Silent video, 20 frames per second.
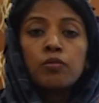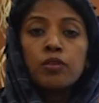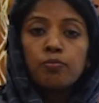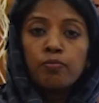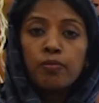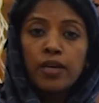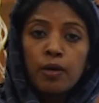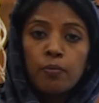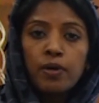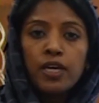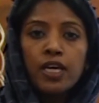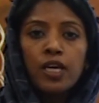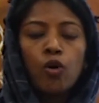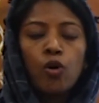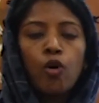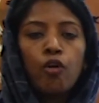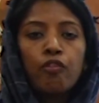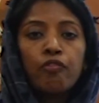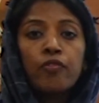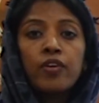may be
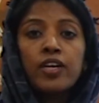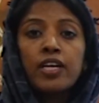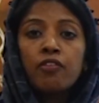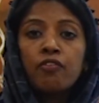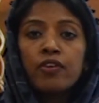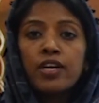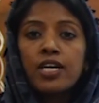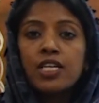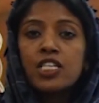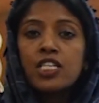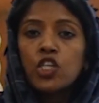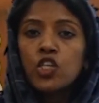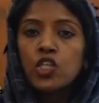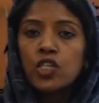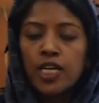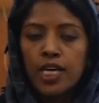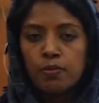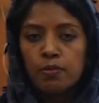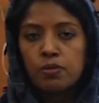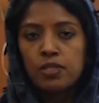of different
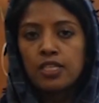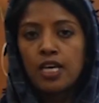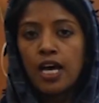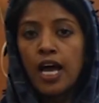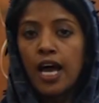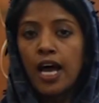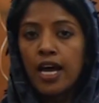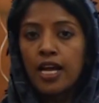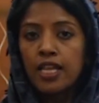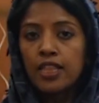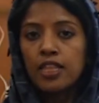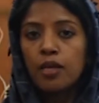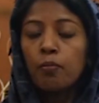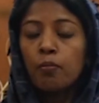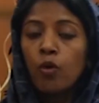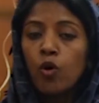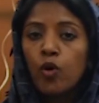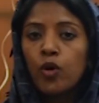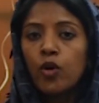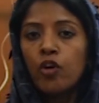shapes and the
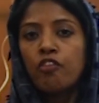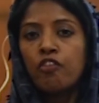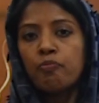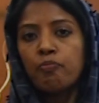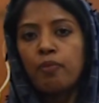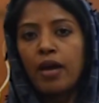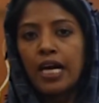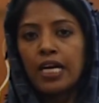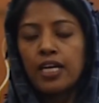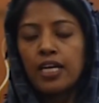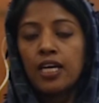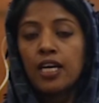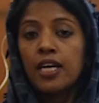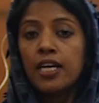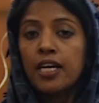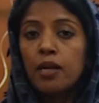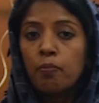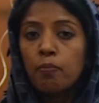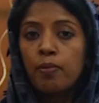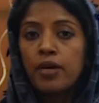mode of packing
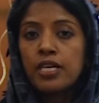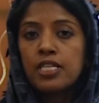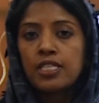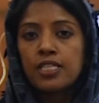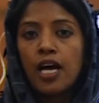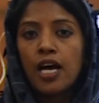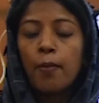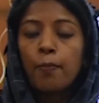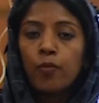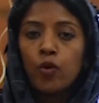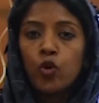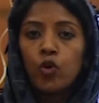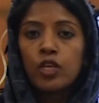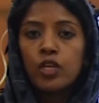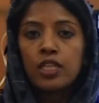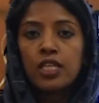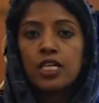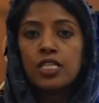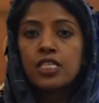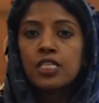depends upon
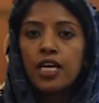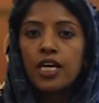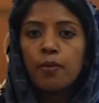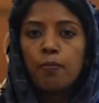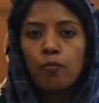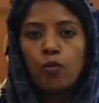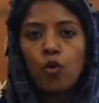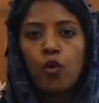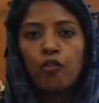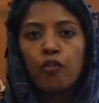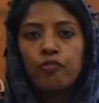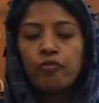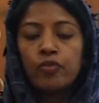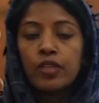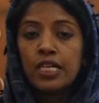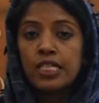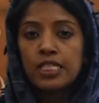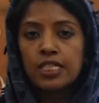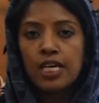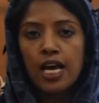the shape of
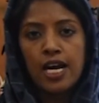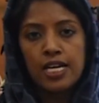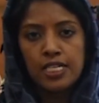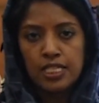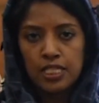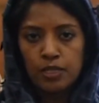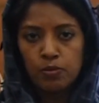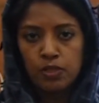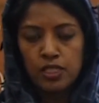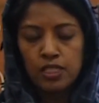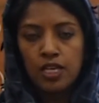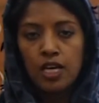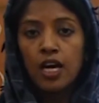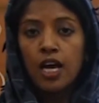these atoms.